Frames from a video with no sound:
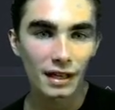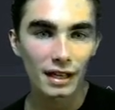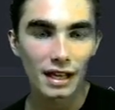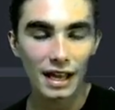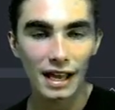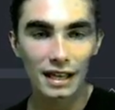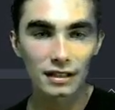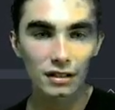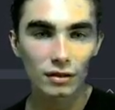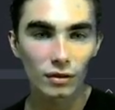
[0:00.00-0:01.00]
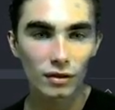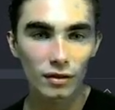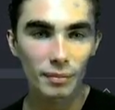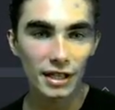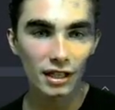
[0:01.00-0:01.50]
and
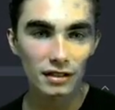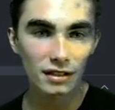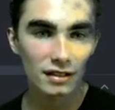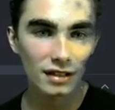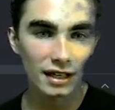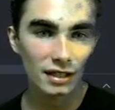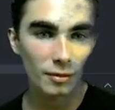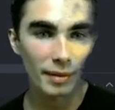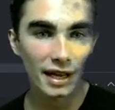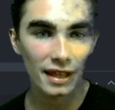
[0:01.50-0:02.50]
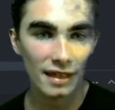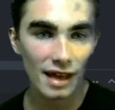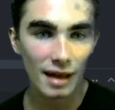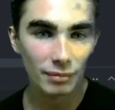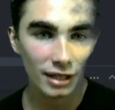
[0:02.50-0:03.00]
because it's signed by
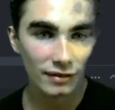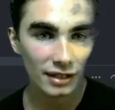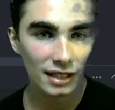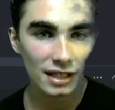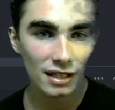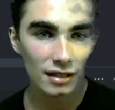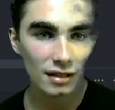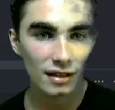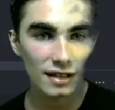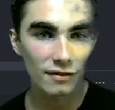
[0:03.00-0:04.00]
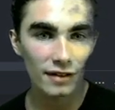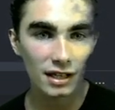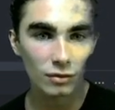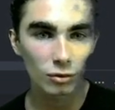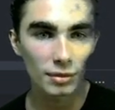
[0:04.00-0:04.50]
that private key, the
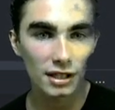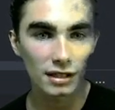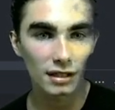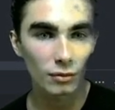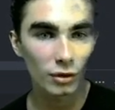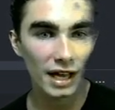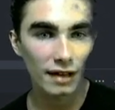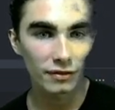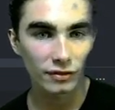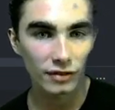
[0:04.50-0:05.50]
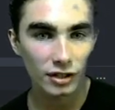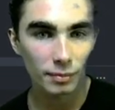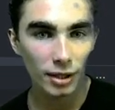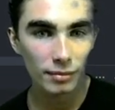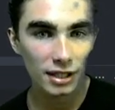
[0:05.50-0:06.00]
event will have this
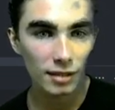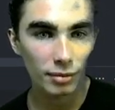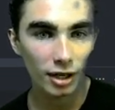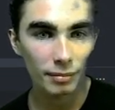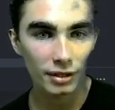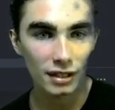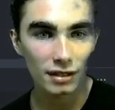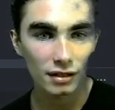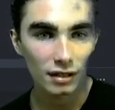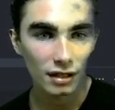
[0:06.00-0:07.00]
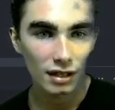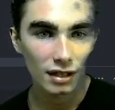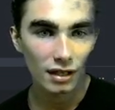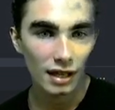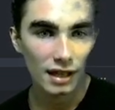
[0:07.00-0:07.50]
pub key property
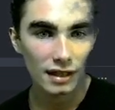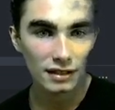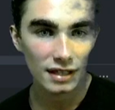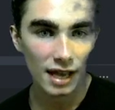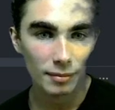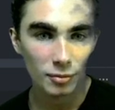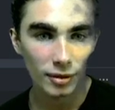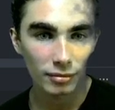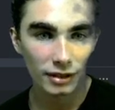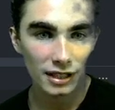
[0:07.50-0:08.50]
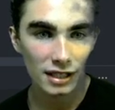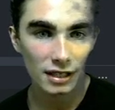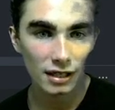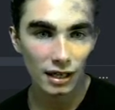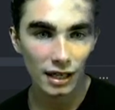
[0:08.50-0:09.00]
that's the app's public
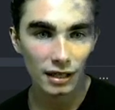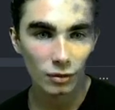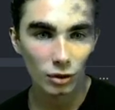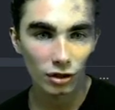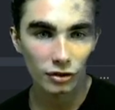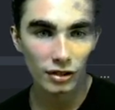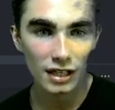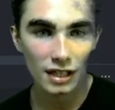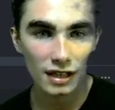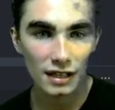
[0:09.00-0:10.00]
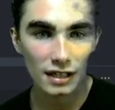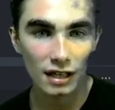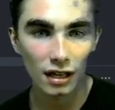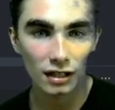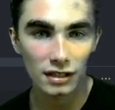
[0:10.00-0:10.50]
key, and we're also getting the
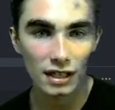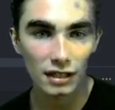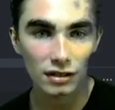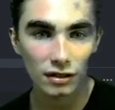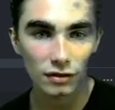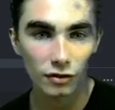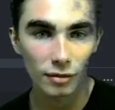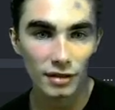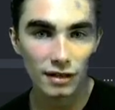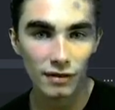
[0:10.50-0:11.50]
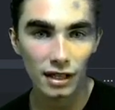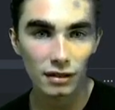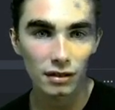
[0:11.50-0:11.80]
content from the event.